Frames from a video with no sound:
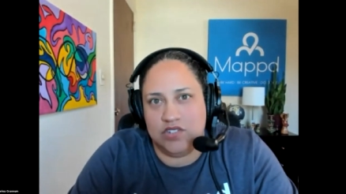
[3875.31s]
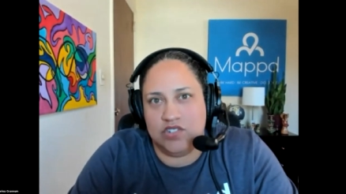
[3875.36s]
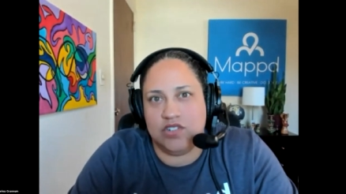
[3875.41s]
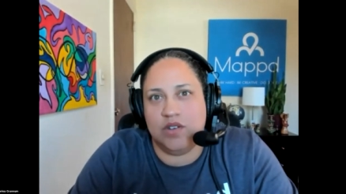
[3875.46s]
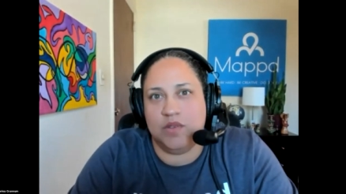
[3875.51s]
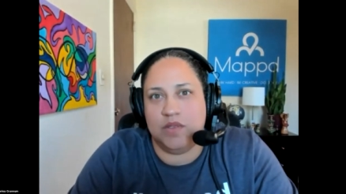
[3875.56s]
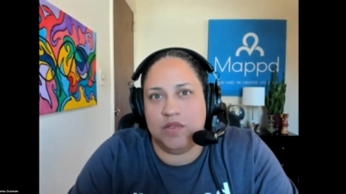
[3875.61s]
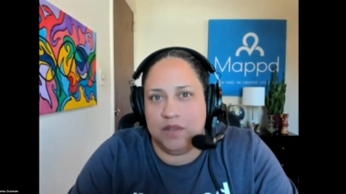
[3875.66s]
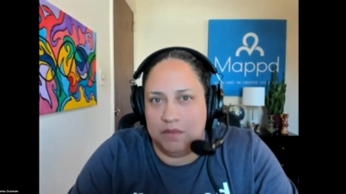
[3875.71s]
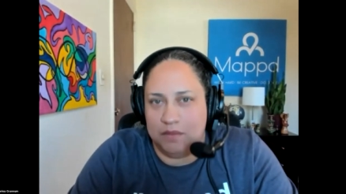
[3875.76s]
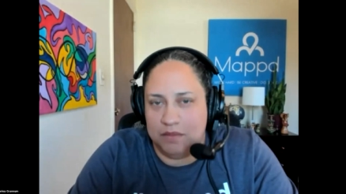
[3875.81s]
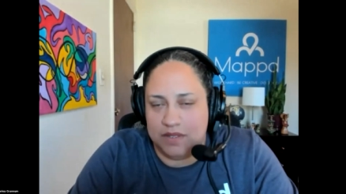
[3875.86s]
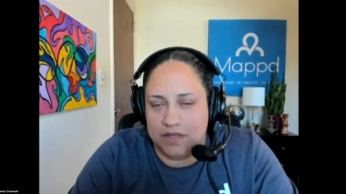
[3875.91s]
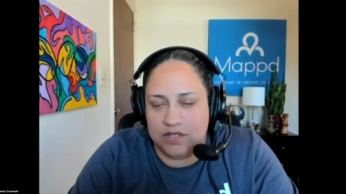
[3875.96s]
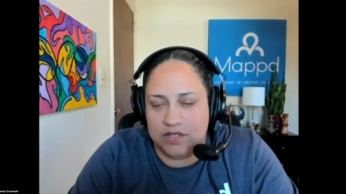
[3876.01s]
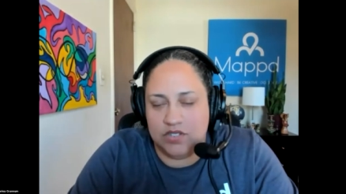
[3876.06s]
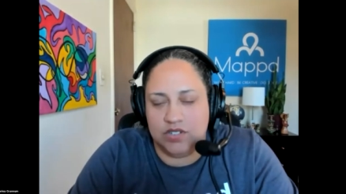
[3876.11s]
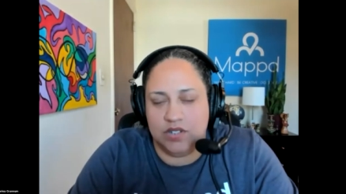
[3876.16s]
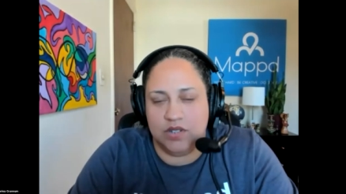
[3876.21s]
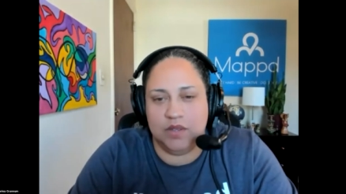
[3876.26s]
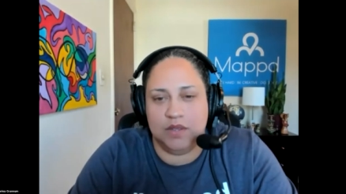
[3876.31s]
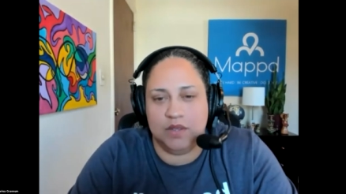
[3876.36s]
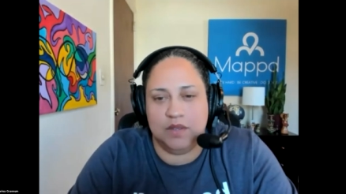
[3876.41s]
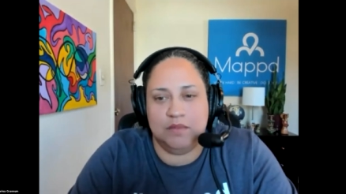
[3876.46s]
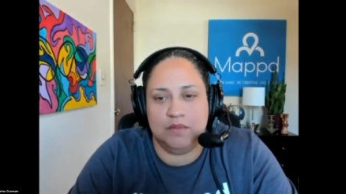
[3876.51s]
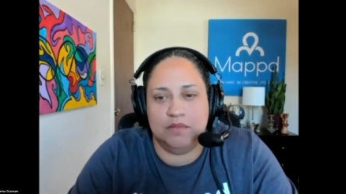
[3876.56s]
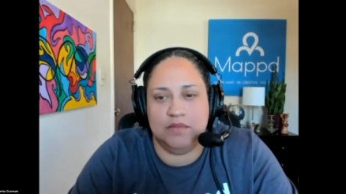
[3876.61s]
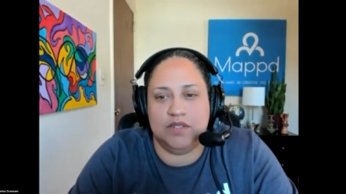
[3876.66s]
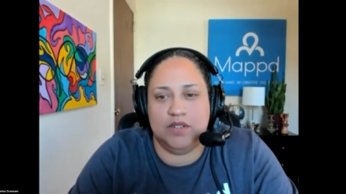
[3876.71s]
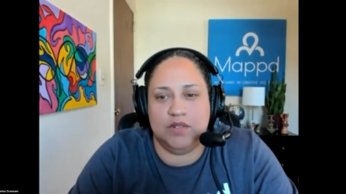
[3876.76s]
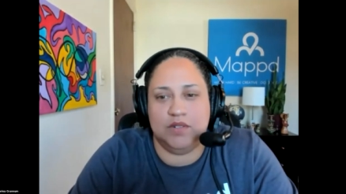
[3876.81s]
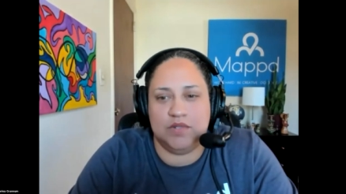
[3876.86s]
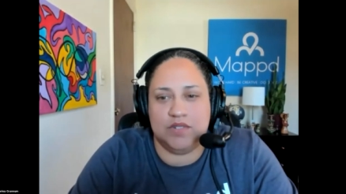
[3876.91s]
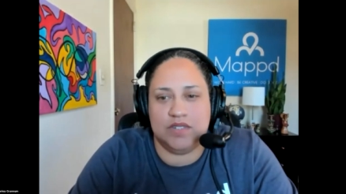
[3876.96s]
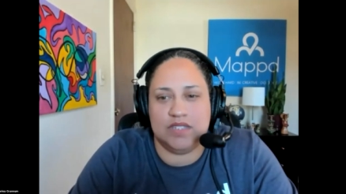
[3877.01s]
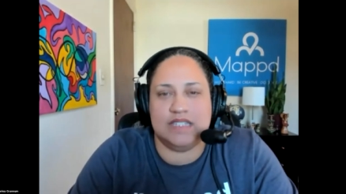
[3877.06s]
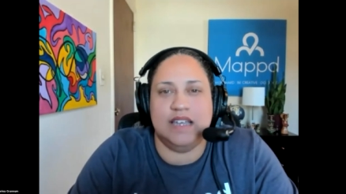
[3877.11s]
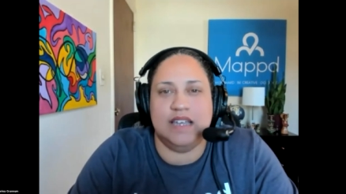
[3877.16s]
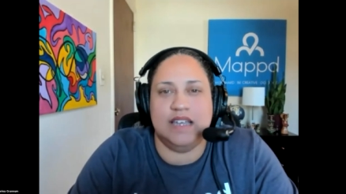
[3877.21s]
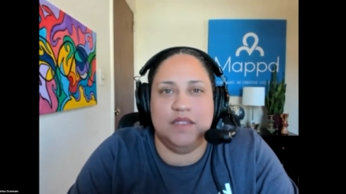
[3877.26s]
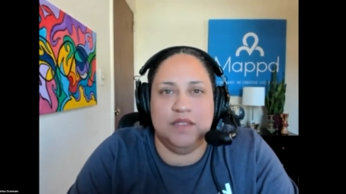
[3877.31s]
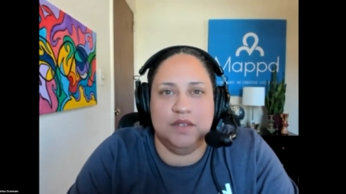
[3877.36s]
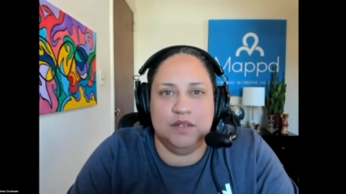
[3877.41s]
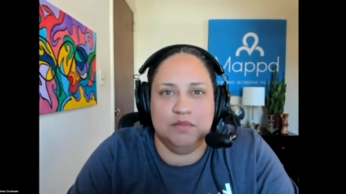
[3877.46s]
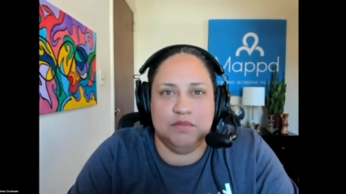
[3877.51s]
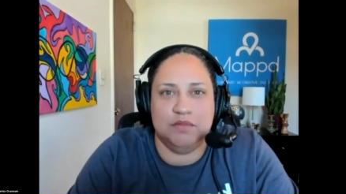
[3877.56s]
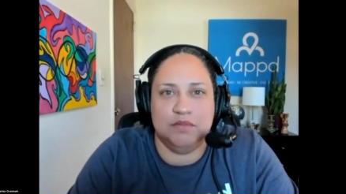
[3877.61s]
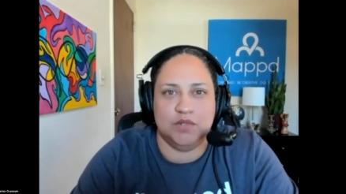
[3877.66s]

Show them, show them. Don't just tell them,